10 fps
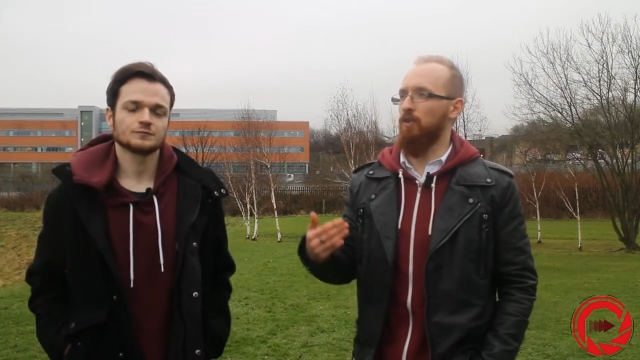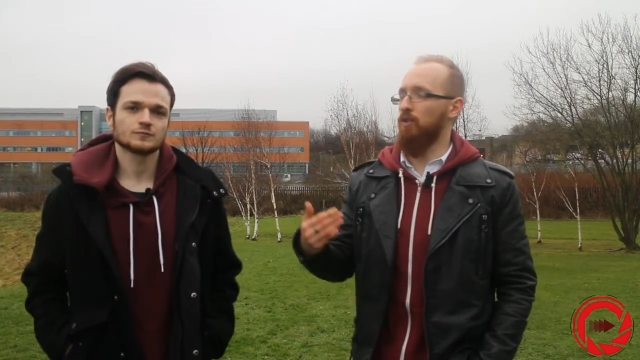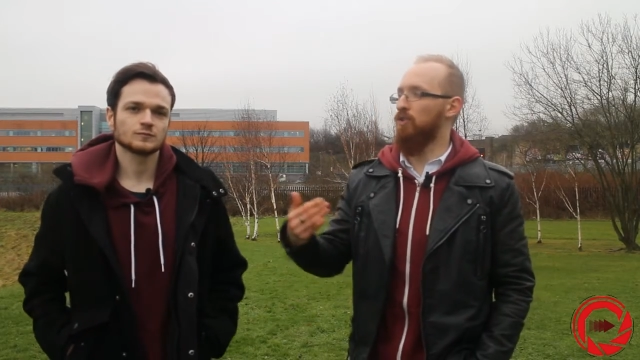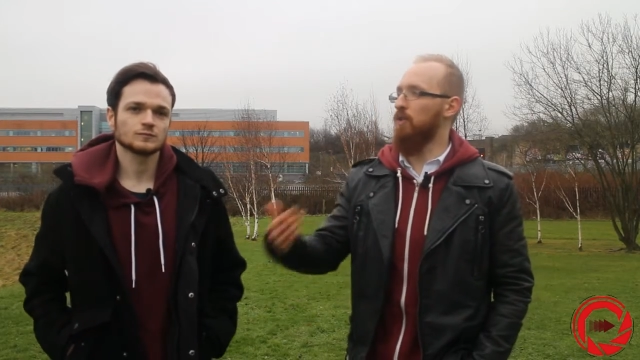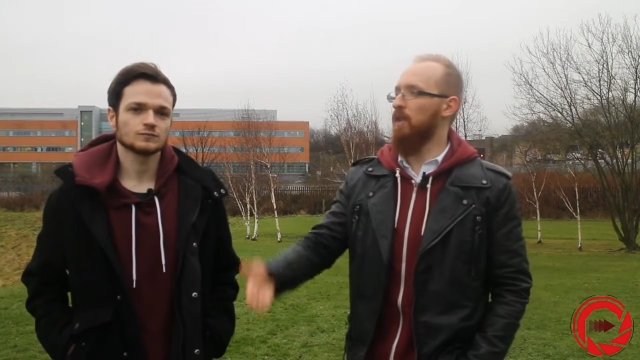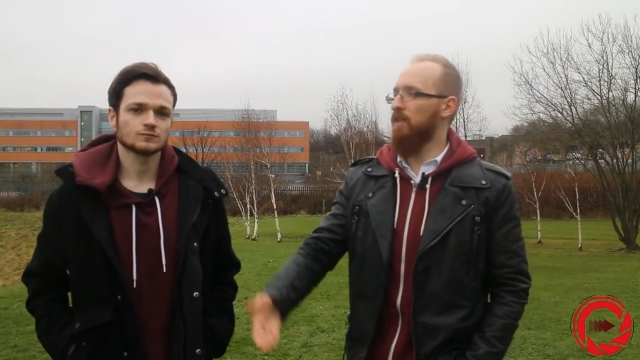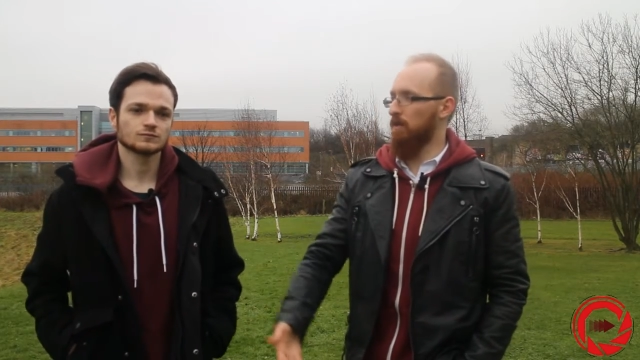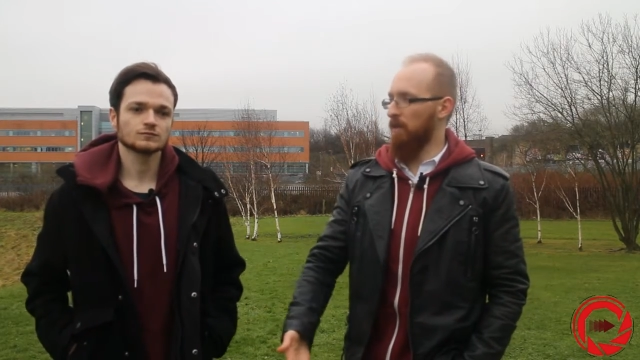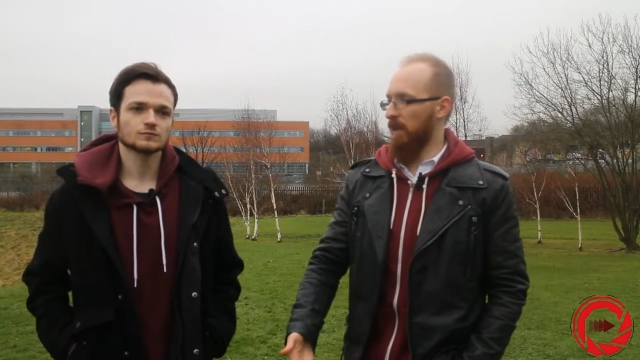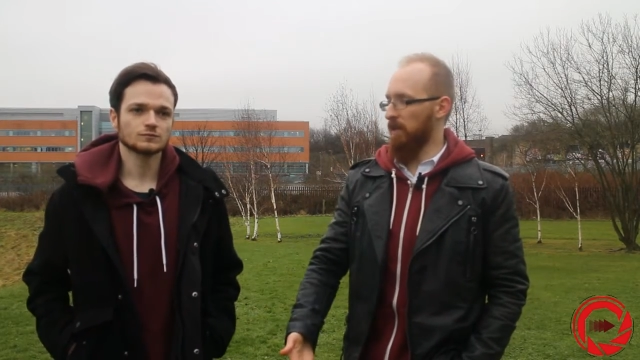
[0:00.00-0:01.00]
Speaker 1: don't do
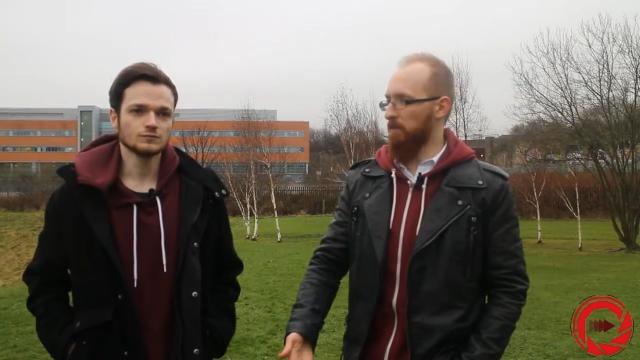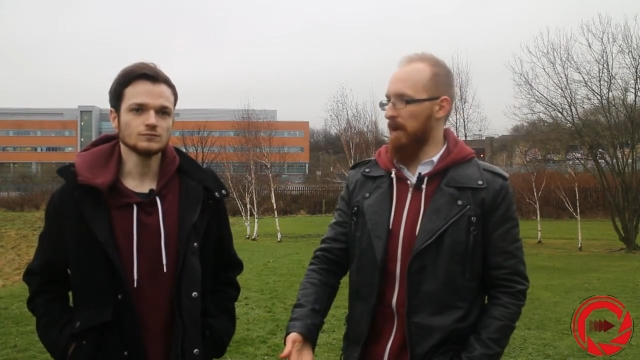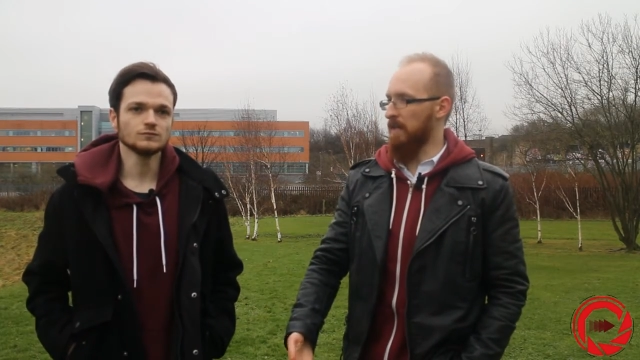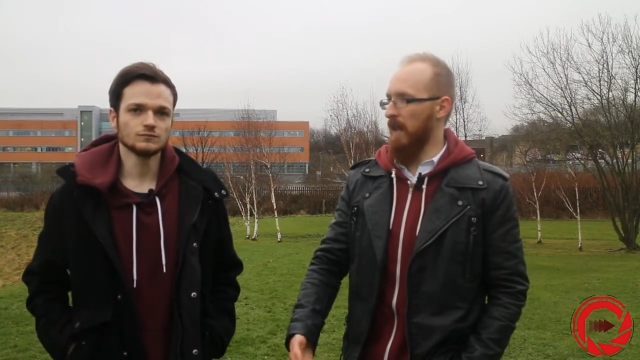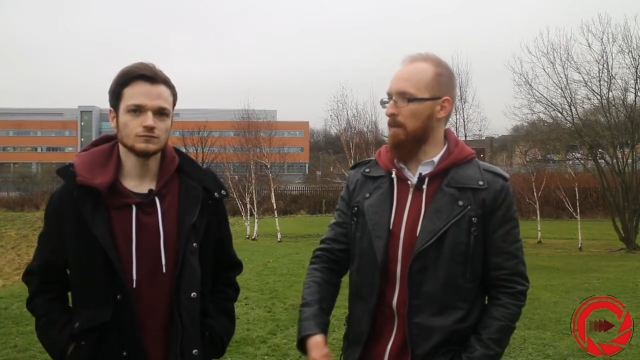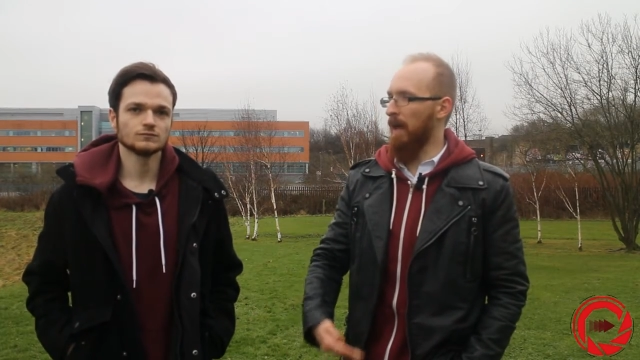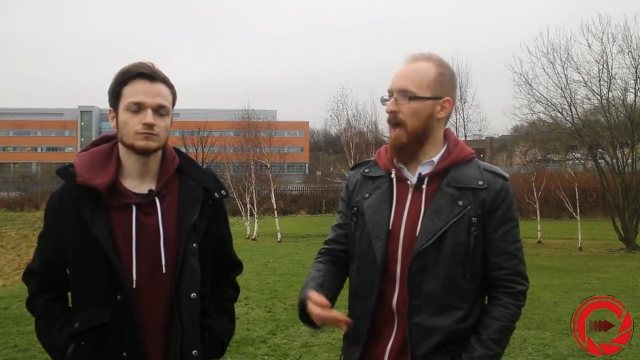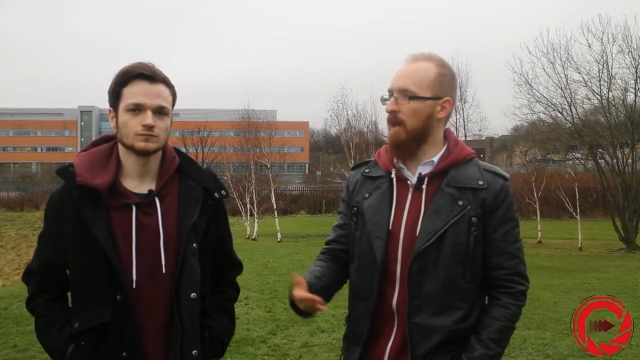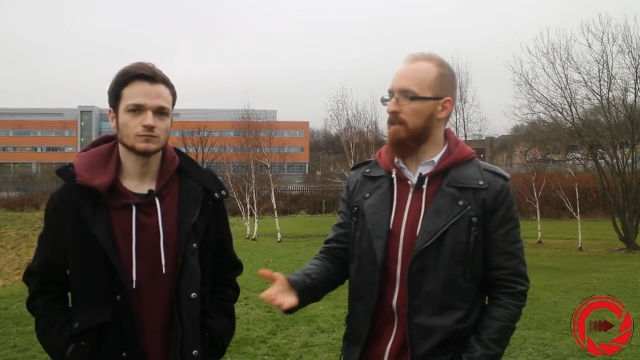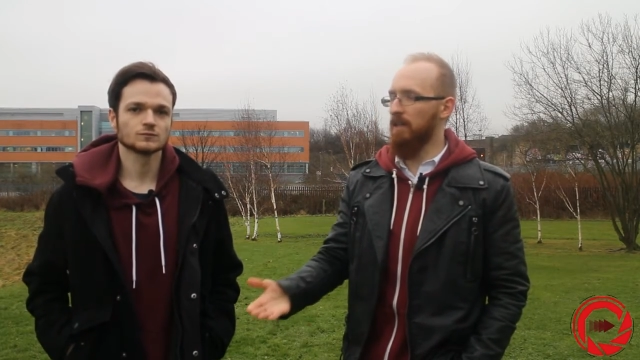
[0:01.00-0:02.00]
anything with that spare time. Like
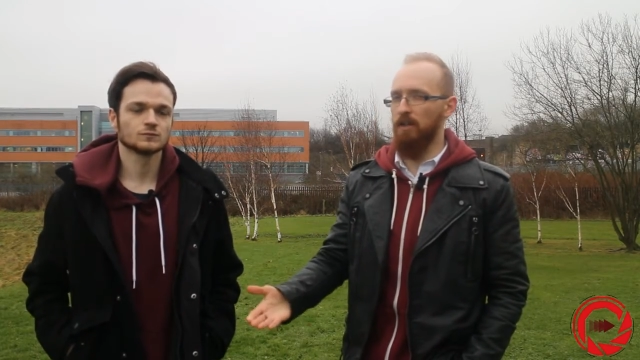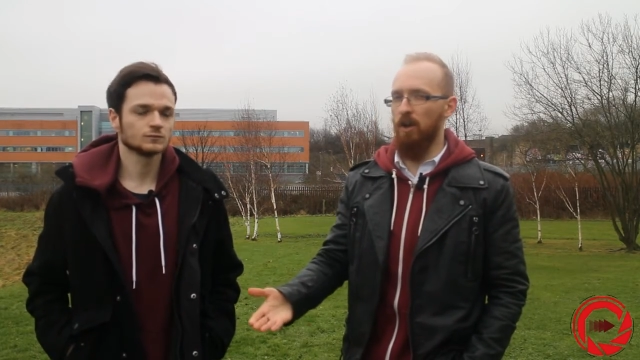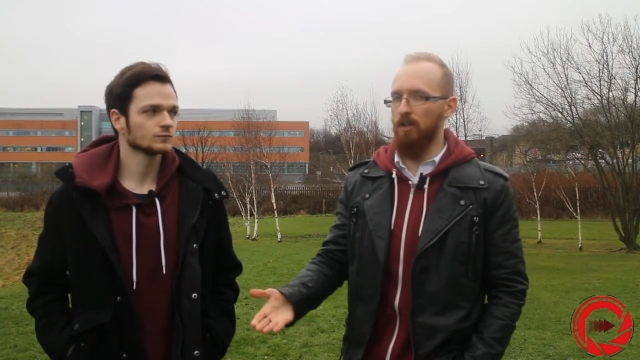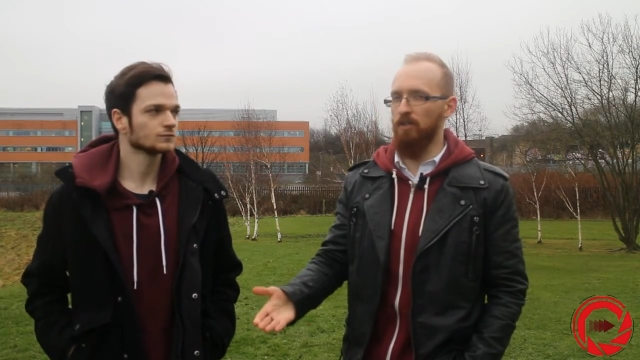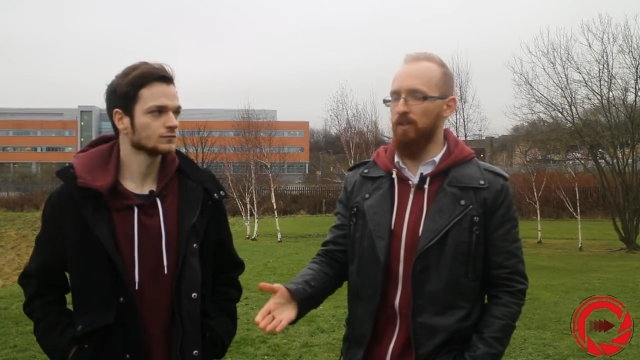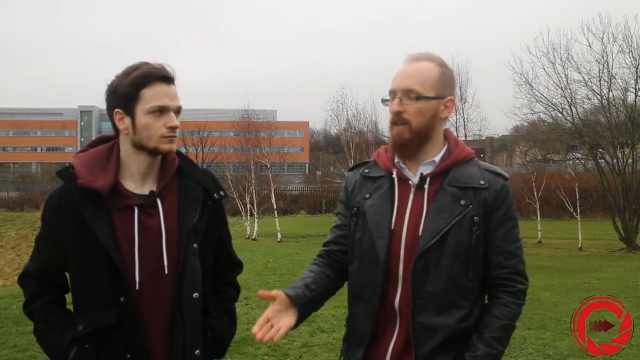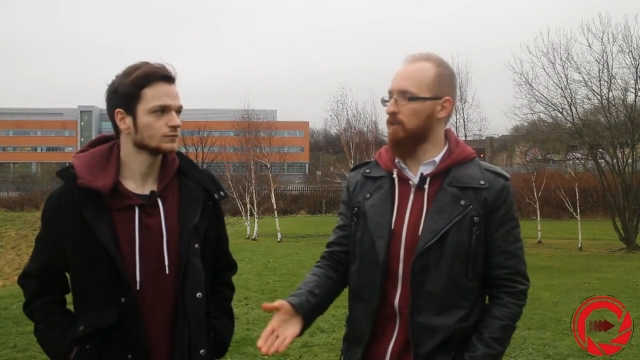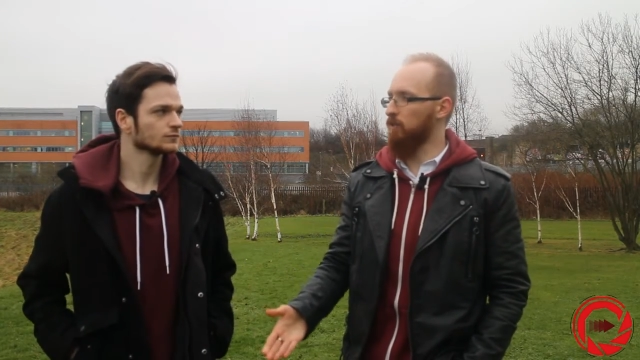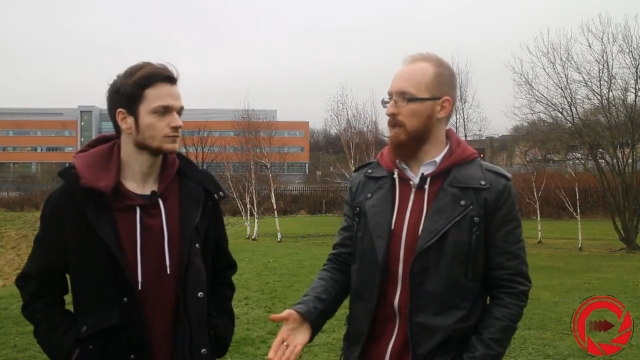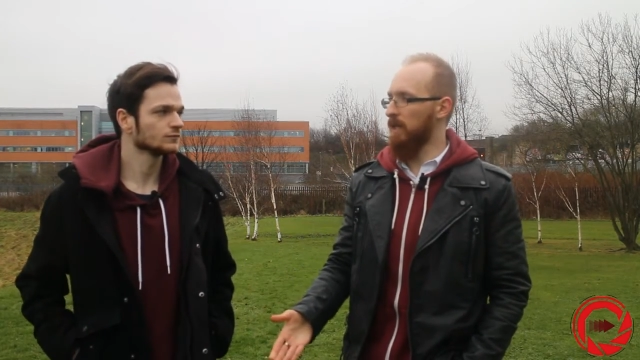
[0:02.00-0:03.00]
I attended college three
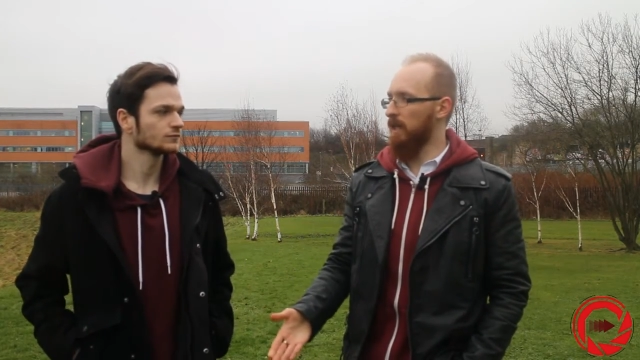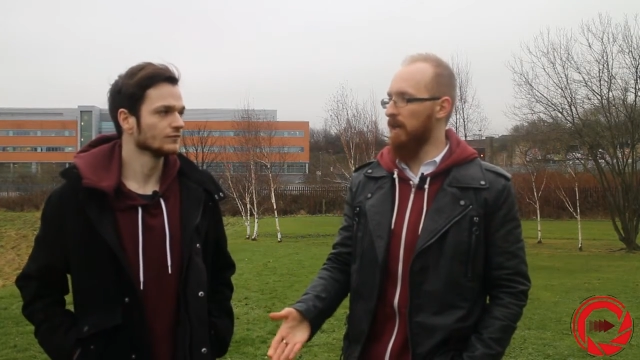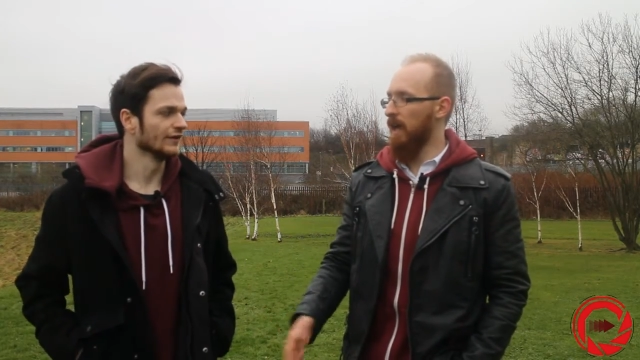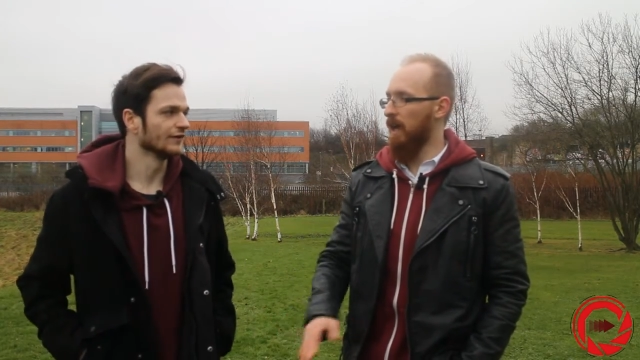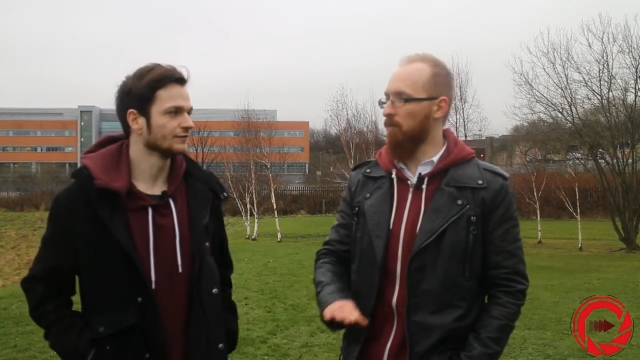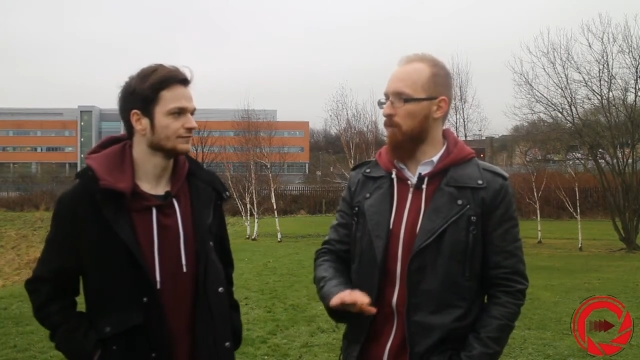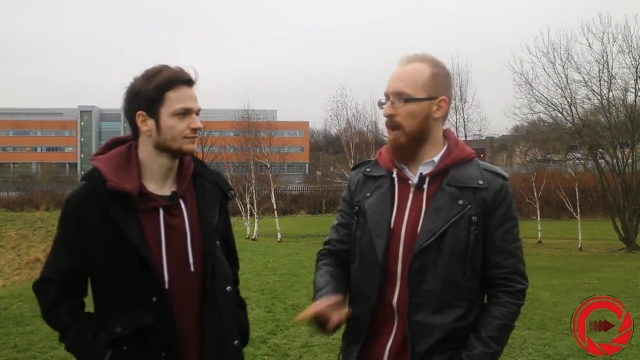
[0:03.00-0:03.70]
days a week yeah. and